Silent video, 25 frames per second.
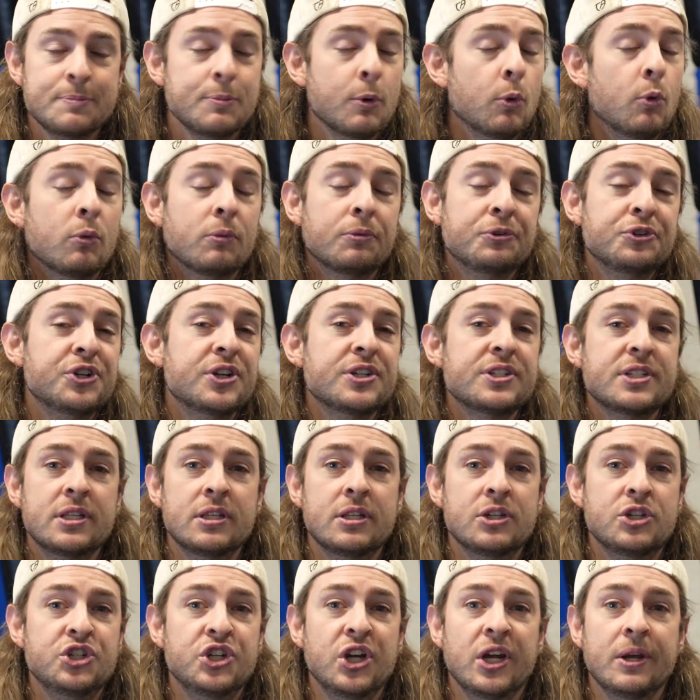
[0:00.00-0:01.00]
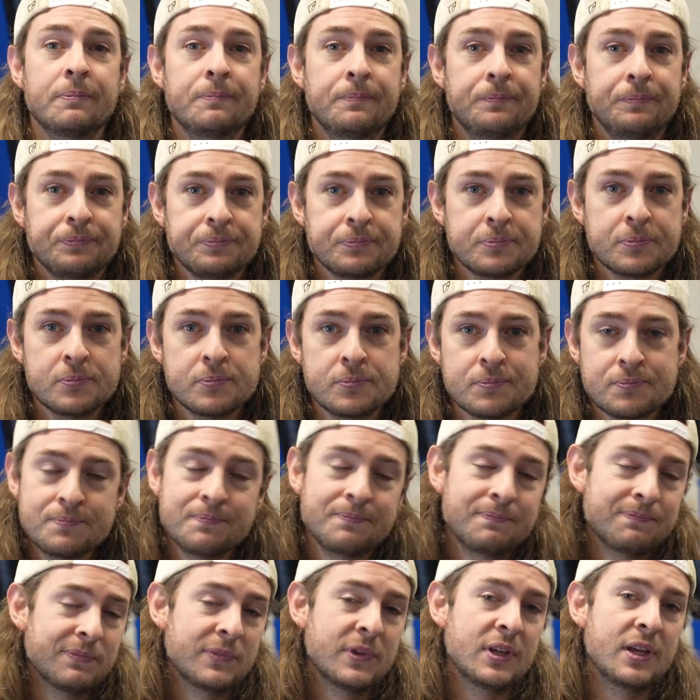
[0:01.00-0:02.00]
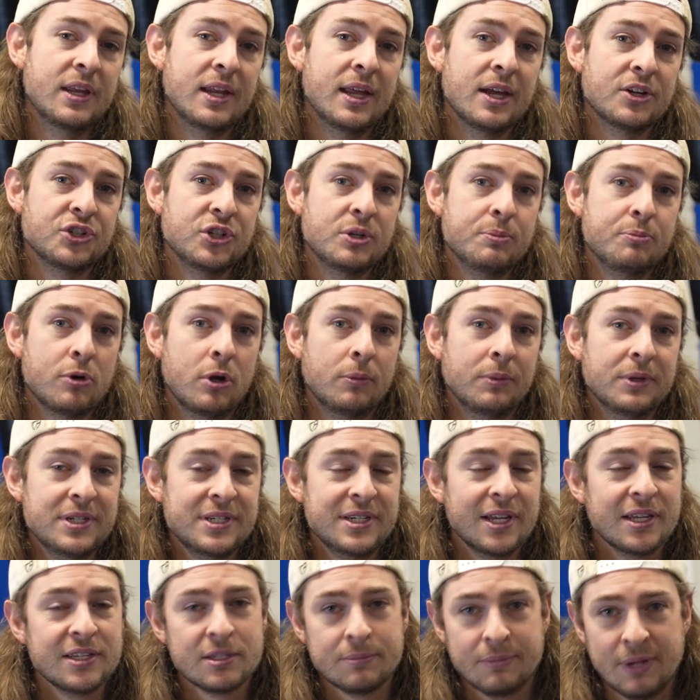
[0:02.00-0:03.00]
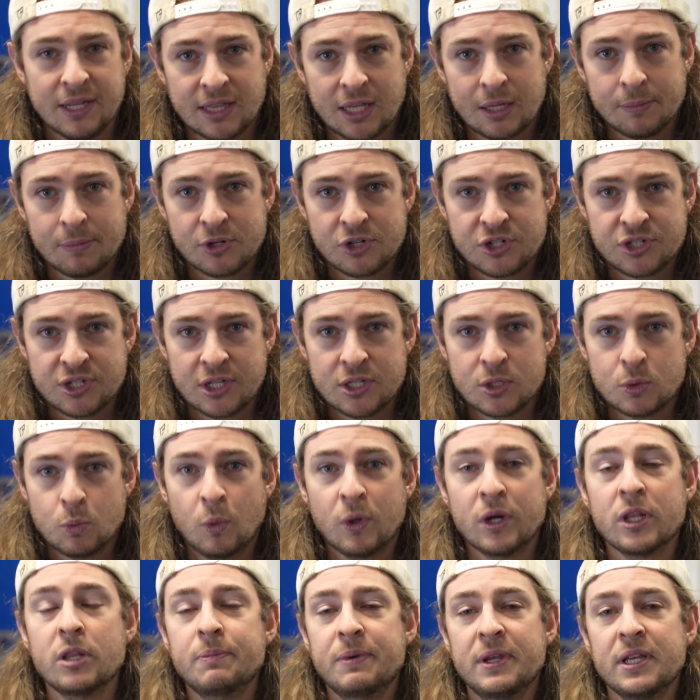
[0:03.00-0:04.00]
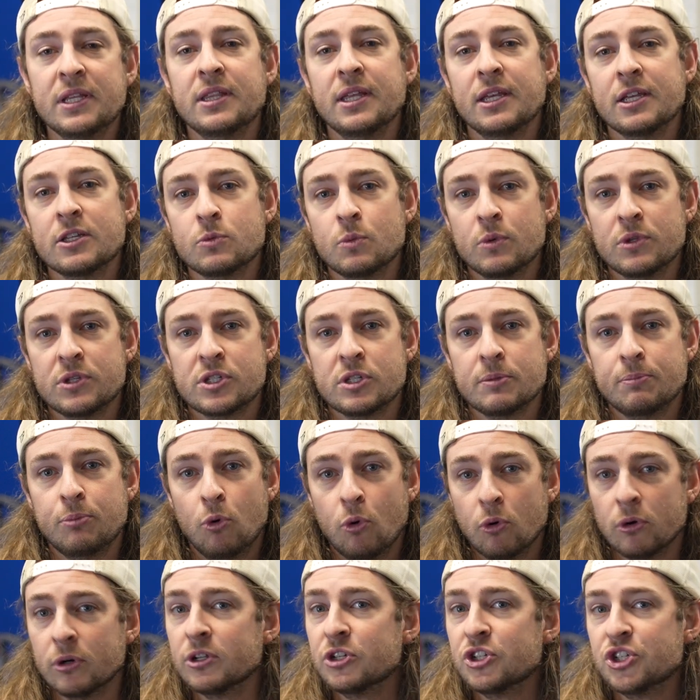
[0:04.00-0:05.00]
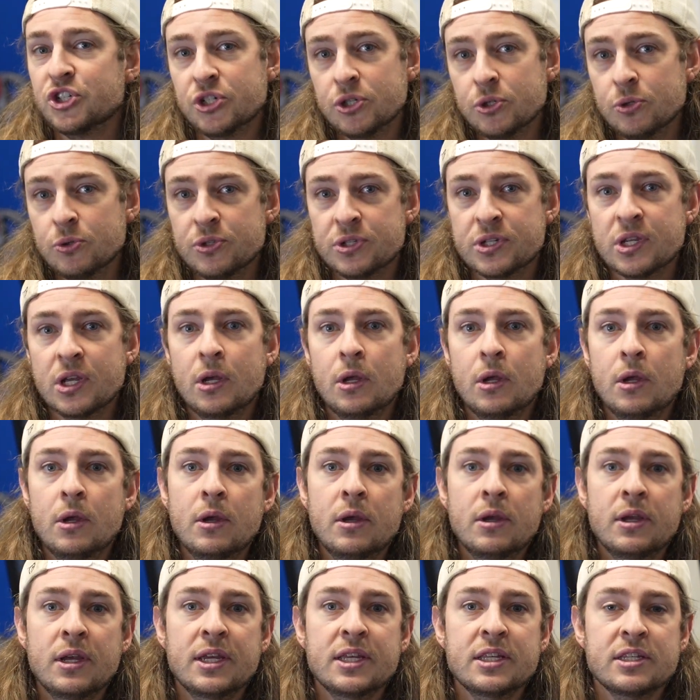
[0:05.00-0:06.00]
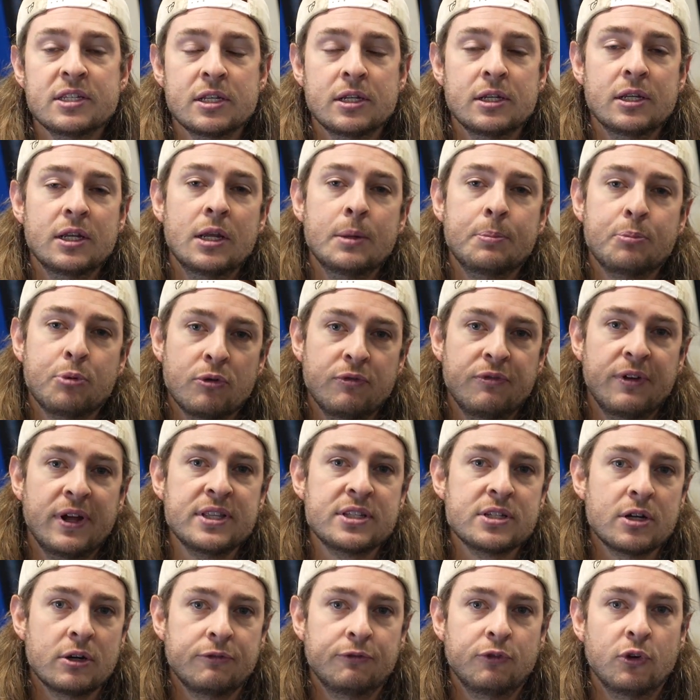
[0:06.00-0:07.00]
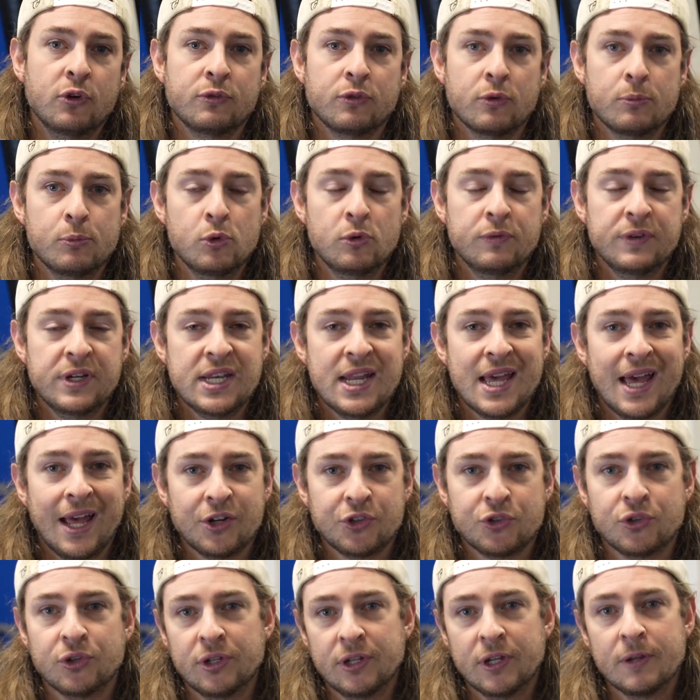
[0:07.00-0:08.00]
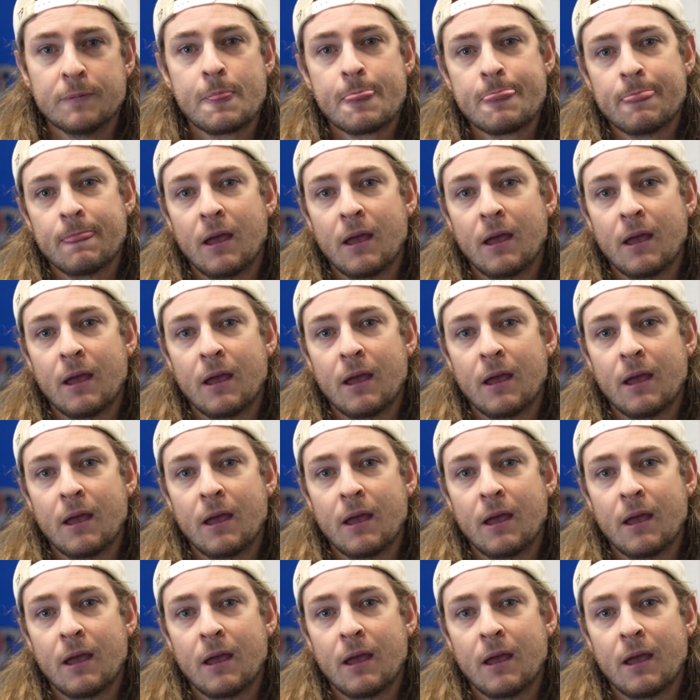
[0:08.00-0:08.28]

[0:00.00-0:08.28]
But when we're just in the gym, it actually probably doesn't make that much sense. One of the big things with supported shoes is it prevents our foot from moving naturally.